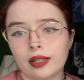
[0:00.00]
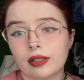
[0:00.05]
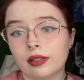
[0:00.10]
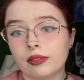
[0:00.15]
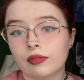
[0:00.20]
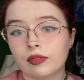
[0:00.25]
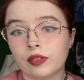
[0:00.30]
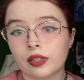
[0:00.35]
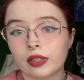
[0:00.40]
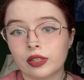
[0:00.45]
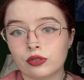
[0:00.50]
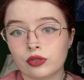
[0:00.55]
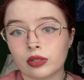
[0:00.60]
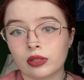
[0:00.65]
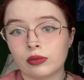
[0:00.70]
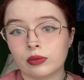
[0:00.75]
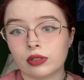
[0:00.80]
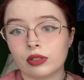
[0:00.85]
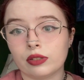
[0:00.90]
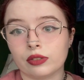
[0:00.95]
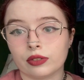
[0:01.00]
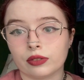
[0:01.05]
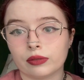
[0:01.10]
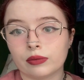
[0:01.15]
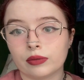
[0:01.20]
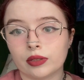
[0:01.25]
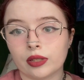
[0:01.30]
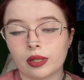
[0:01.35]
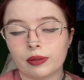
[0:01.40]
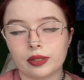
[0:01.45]
didn't feel like drawing trees.
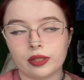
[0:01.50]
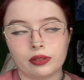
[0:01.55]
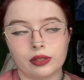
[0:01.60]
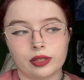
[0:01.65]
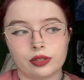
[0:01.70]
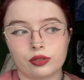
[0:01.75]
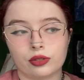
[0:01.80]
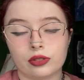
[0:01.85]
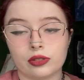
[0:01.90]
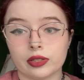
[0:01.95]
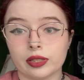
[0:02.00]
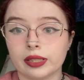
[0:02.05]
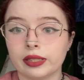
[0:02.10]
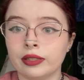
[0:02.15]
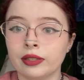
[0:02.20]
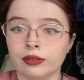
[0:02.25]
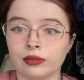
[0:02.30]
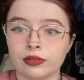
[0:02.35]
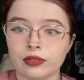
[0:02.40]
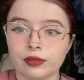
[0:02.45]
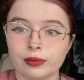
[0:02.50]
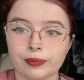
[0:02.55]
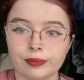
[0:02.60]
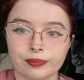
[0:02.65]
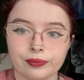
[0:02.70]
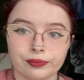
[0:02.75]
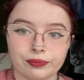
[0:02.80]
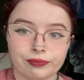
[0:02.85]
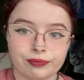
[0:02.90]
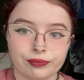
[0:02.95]
I mean, not trees, leaves.
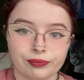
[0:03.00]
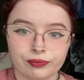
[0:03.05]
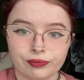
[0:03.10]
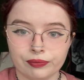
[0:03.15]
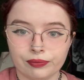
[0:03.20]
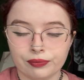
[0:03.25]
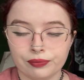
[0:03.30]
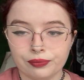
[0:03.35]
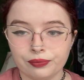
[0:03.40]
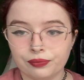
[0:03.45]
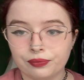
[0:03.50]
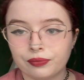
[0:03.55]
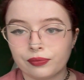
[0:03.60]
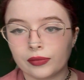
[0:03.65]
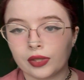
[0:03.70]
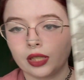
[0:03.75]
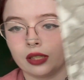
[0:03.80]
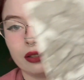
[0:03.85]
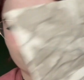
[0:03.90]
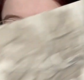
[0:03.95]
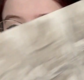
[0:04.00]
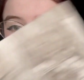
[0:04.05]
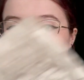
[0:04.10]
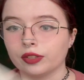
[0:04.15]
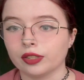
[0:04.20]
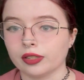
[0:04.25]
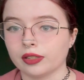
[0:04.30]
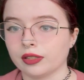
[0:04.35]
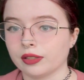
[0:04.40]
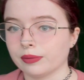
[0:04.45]
Didn't feel
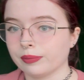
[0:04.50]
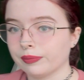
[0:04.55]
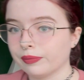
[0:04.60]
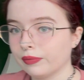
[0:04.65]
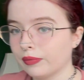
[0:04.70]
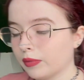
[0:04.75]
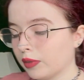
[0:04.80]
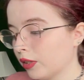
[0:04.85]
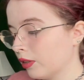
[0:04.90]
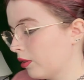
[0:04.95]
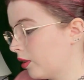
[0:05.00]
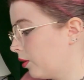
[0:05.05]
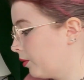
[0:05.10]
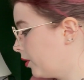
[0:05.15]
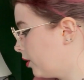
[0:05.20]
like it. So here we